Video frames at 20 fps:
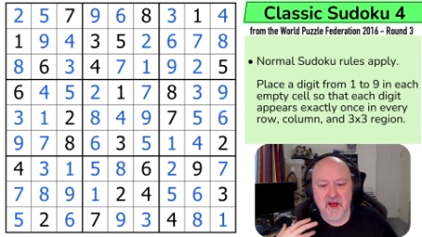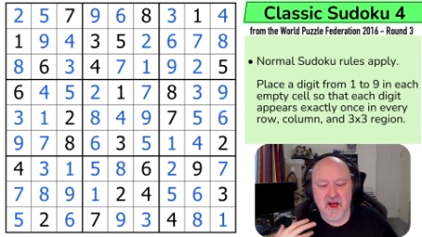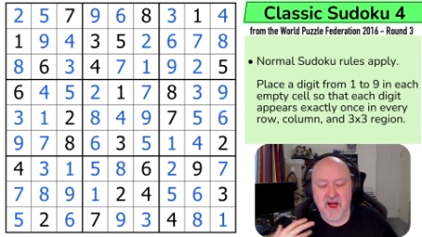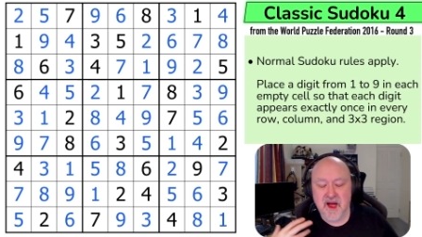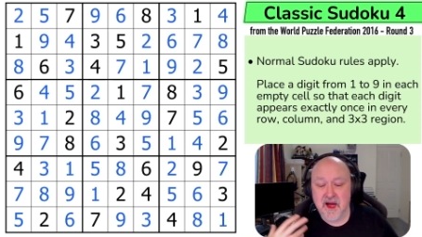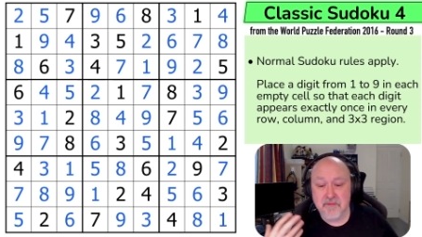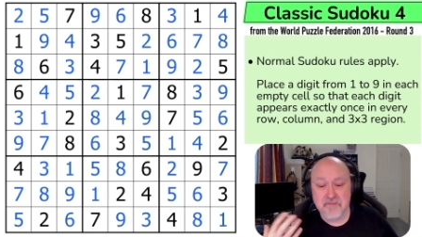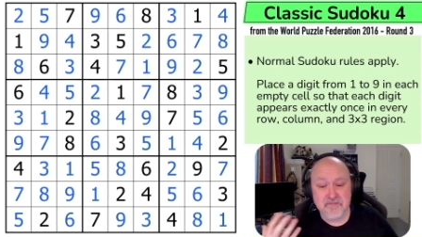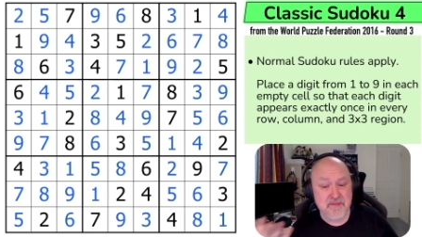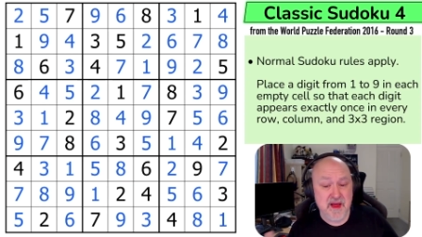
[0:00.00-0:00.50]

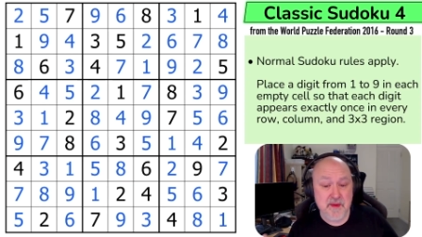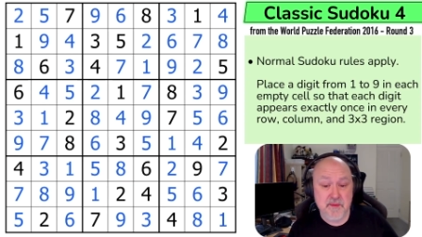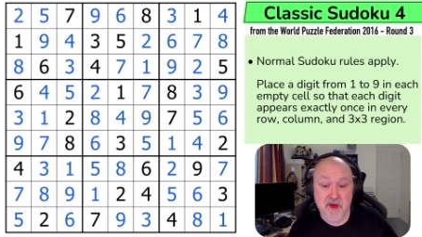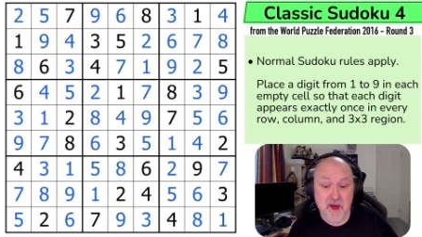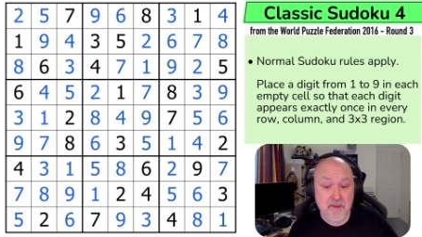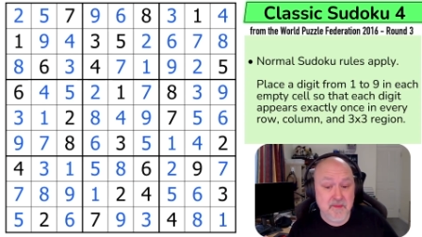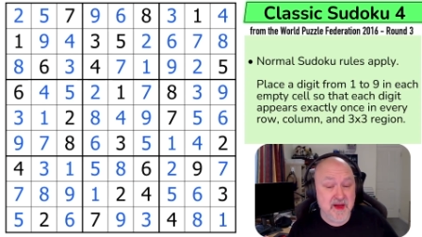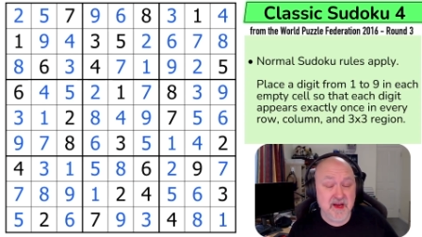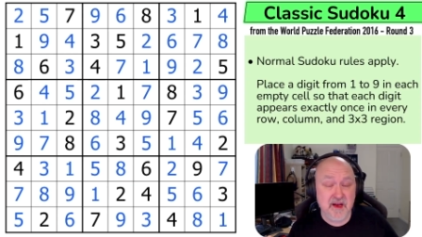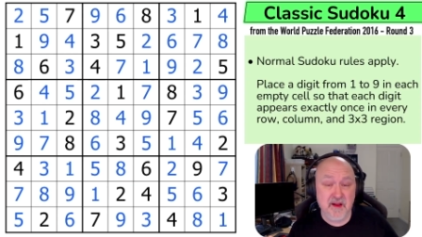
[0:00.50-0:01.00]
Um, maybe I
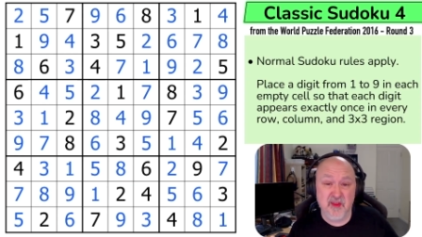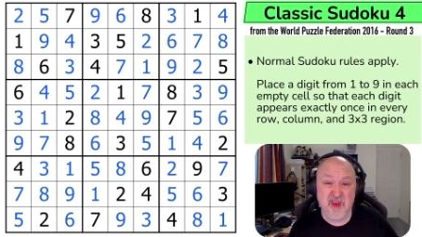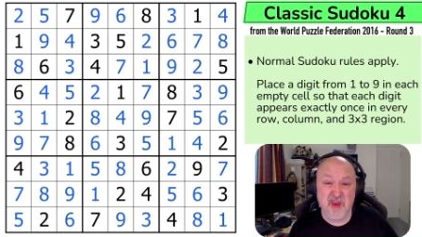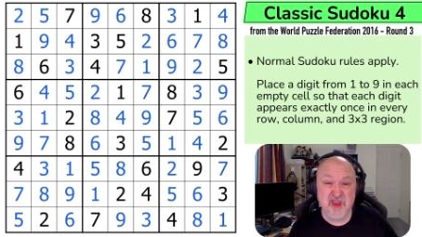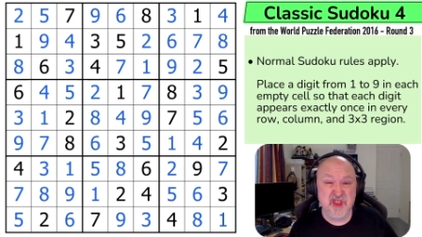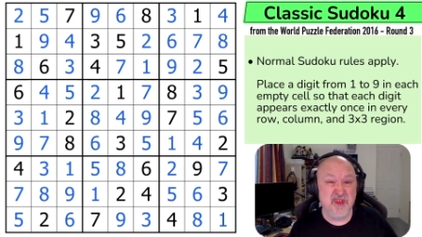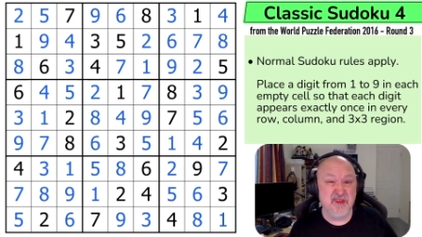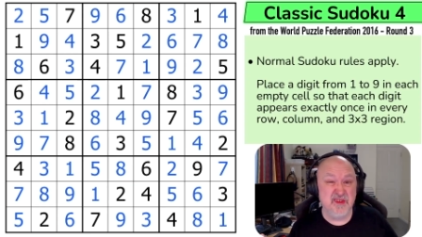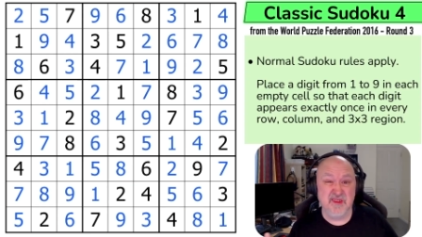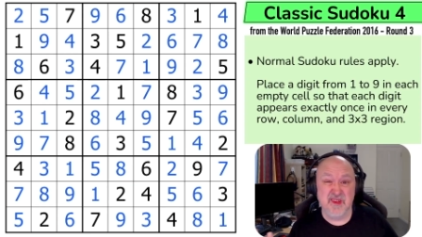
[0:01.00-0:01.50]
made a
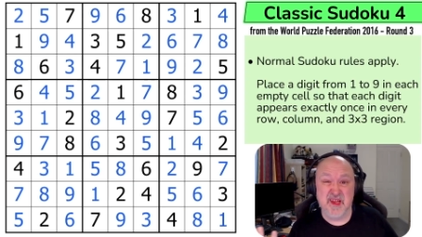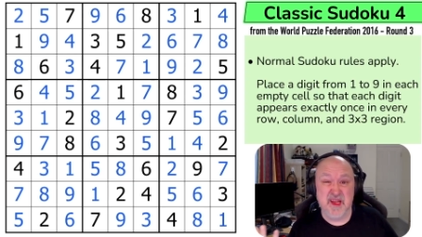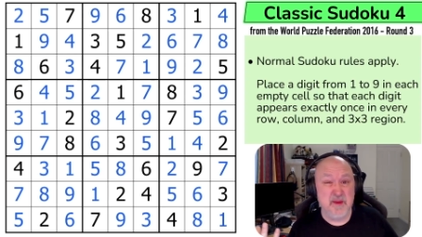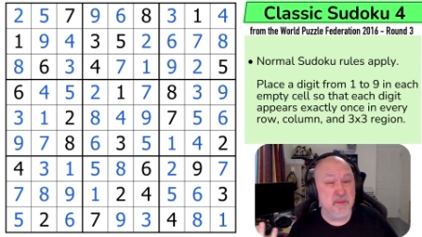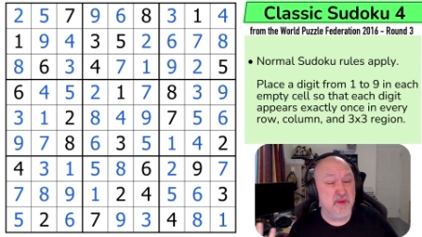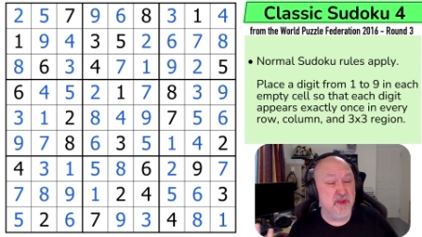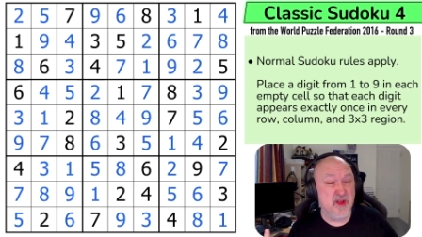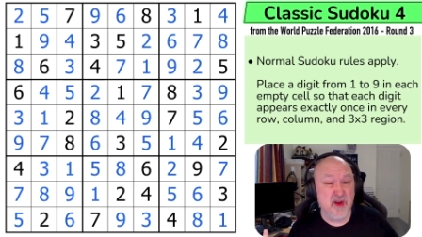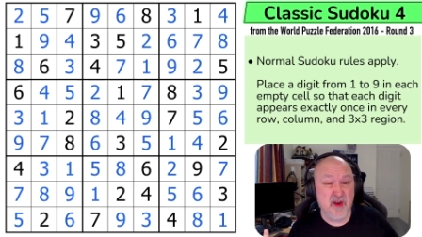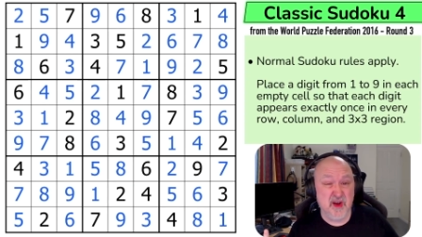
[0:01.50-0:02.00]
logical
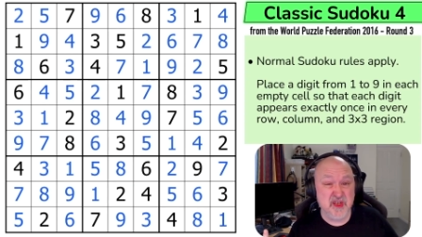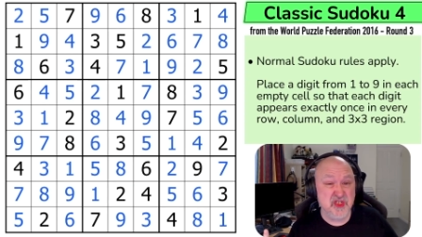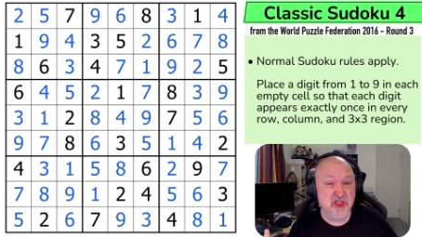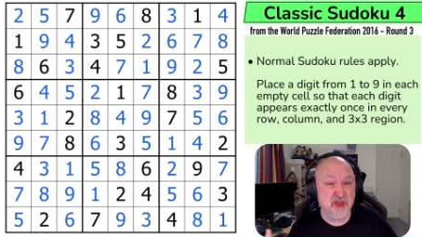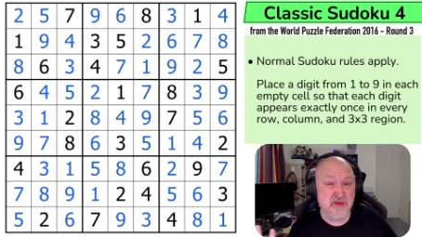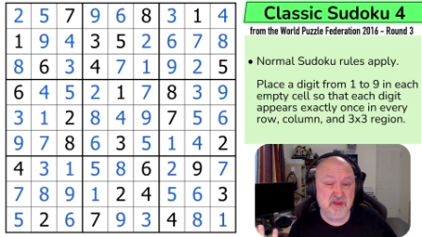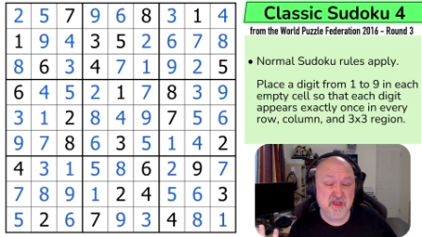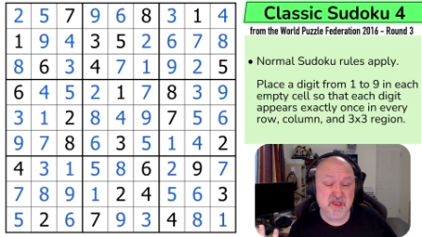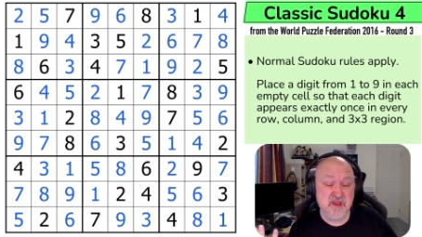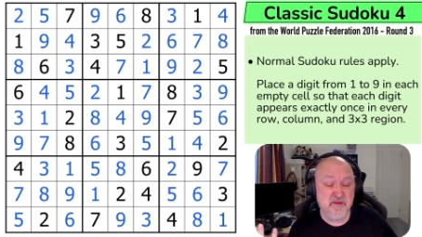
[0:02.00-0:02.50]
leap that I
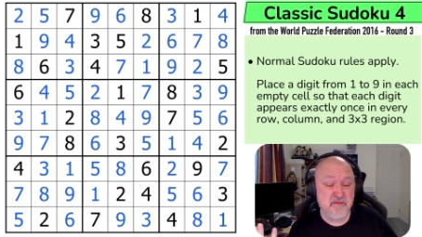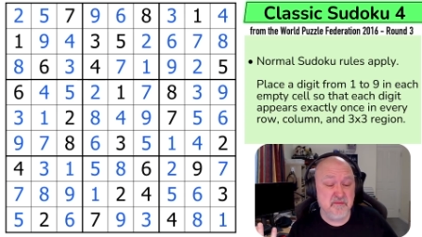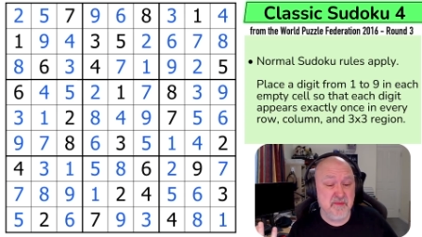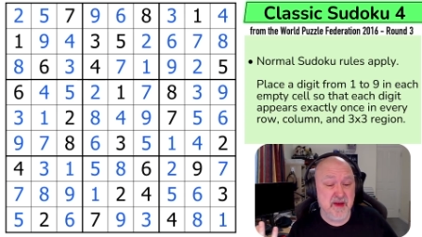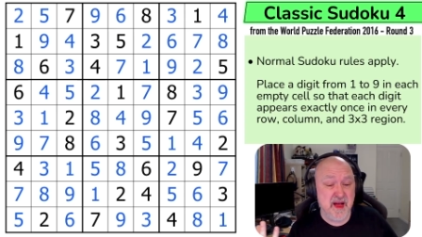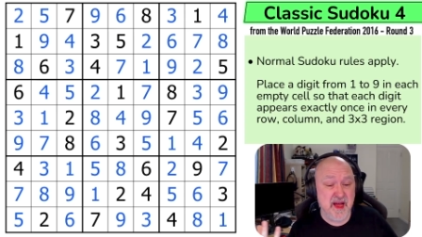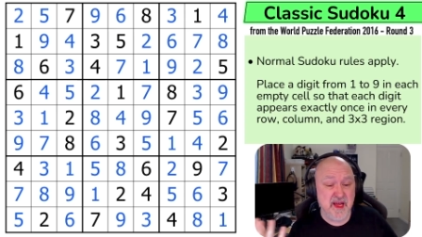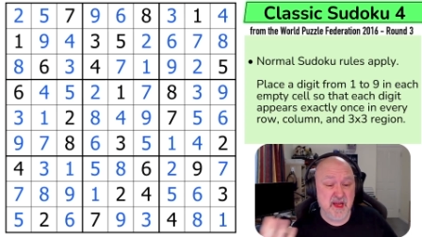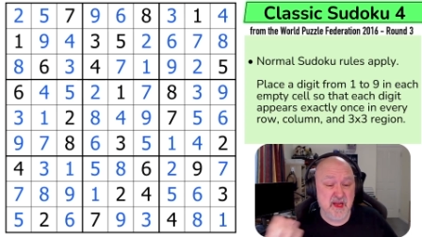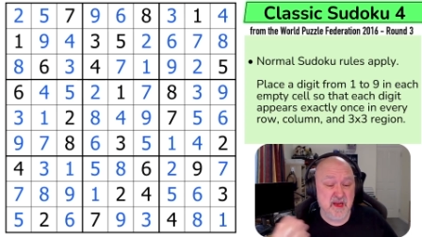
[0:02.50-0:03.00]
shouldn't have
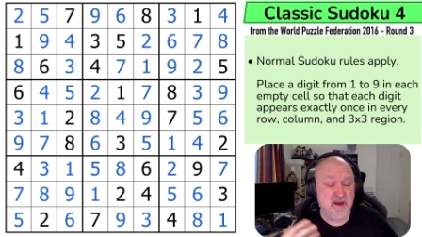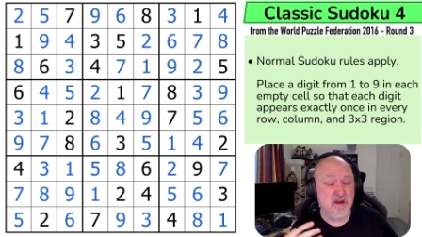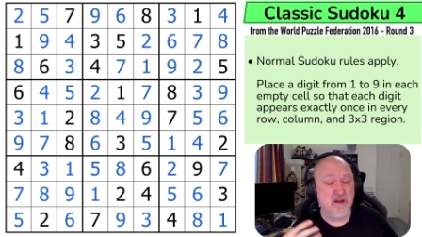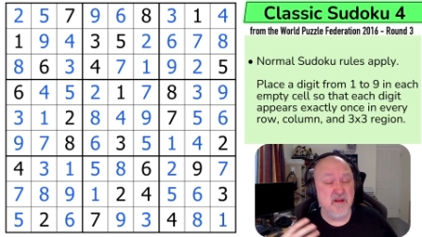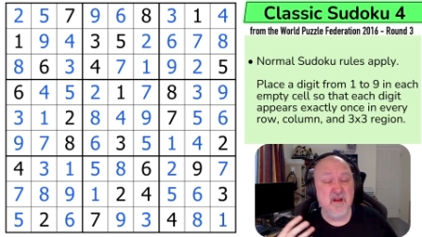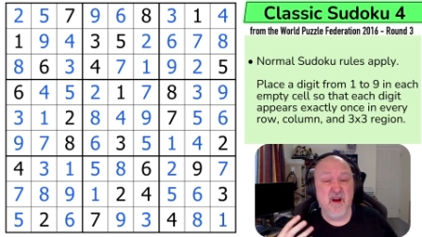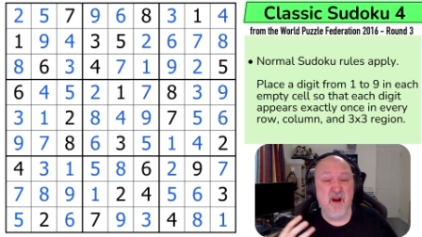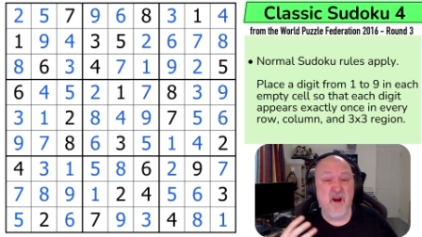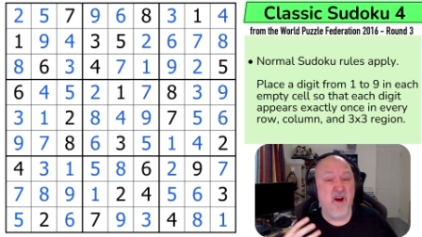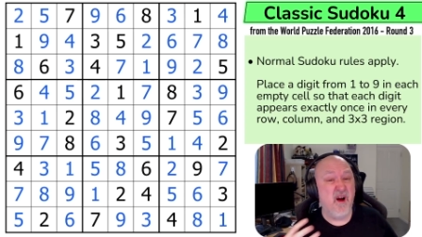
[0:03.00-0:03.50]
made.
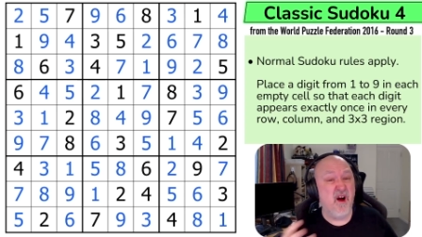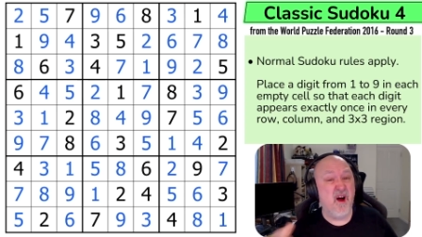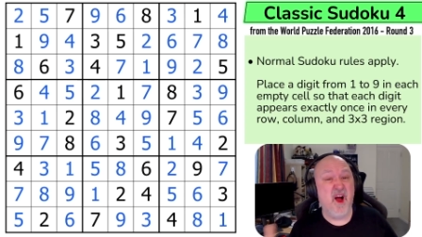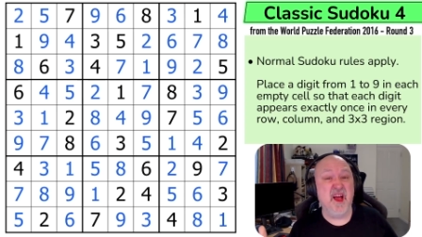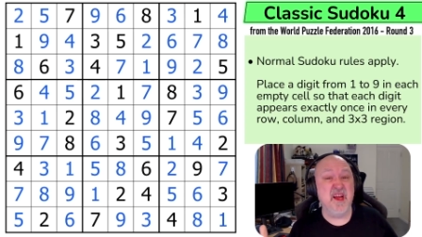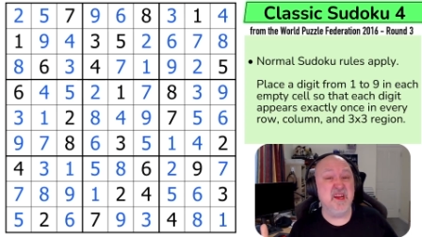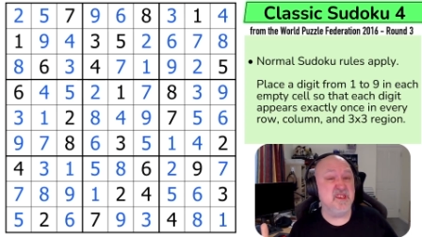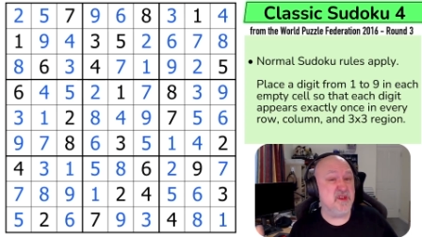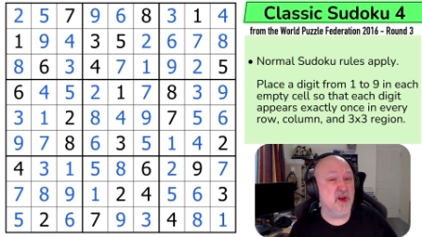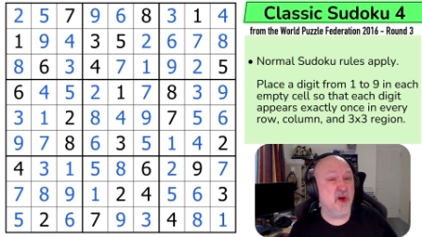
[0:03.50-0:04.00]

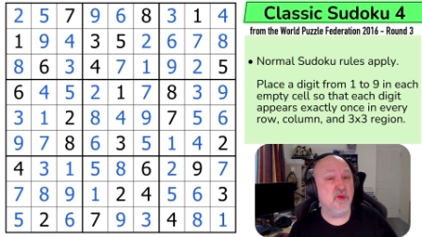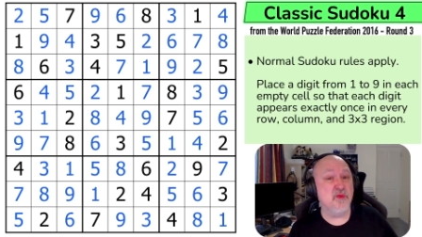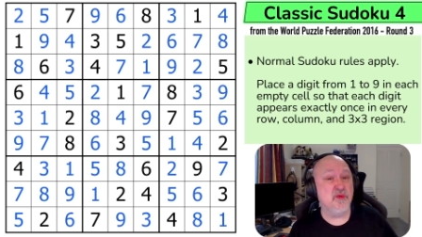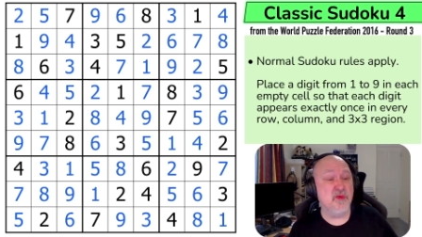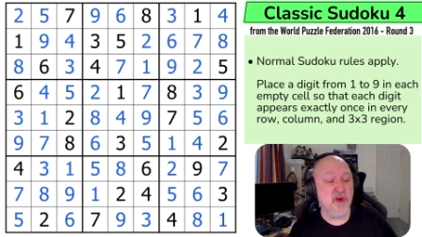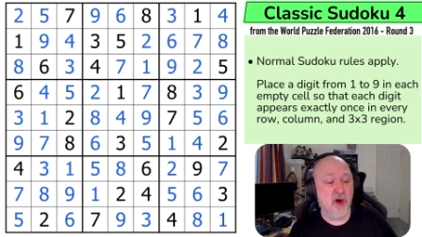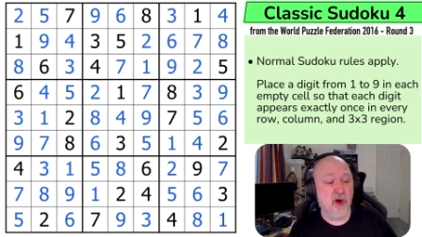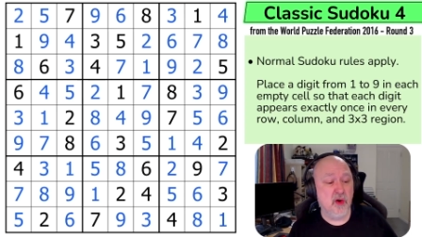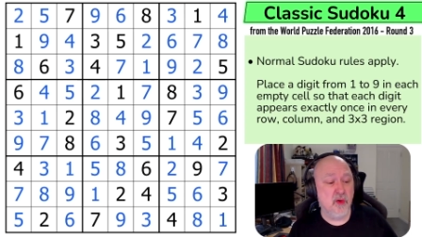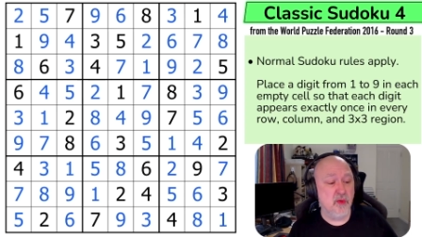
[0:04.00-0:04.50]
I don't
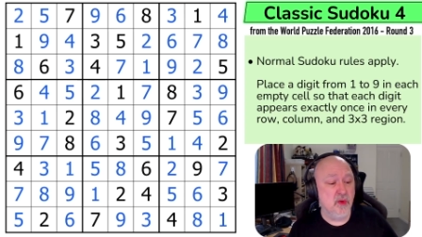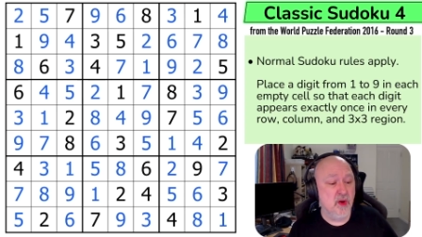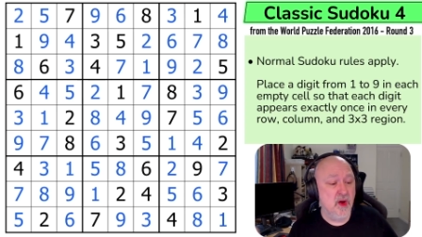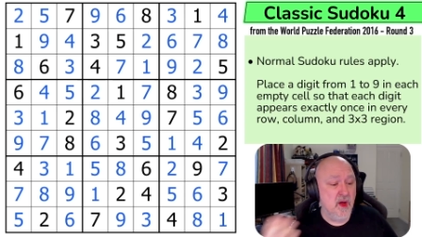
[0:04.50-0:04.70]
know.